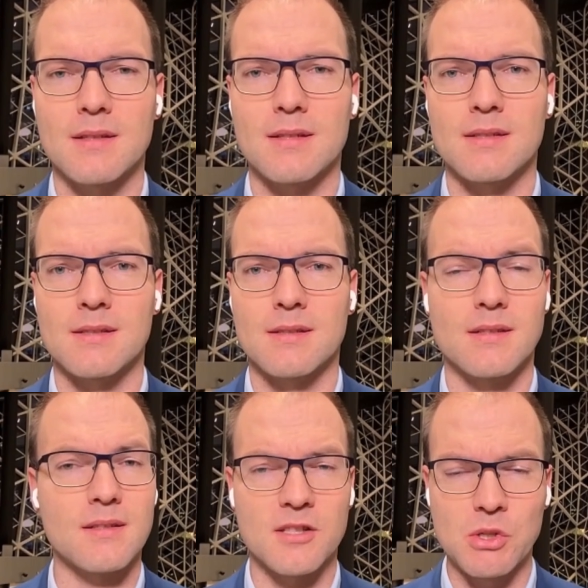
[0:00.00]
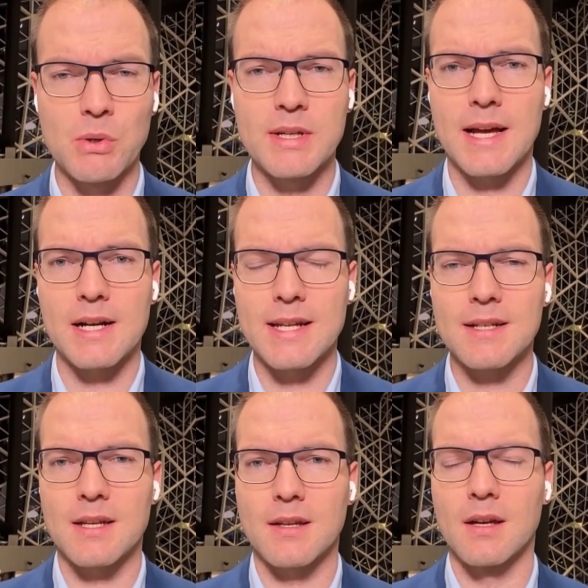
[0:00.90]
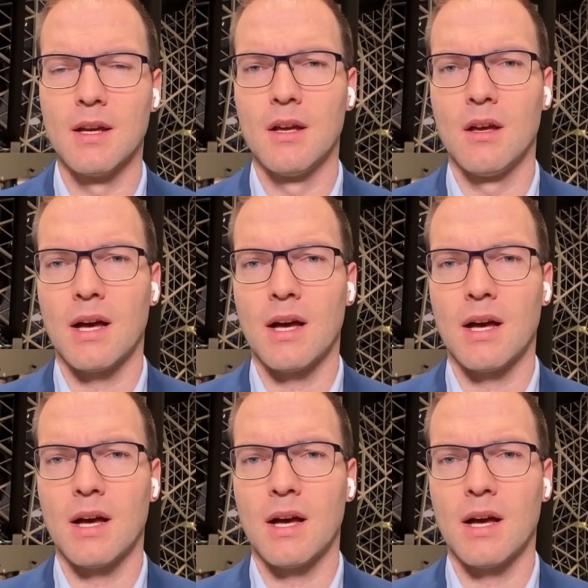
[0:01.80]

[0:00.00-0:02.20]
This is a suicidal tactic.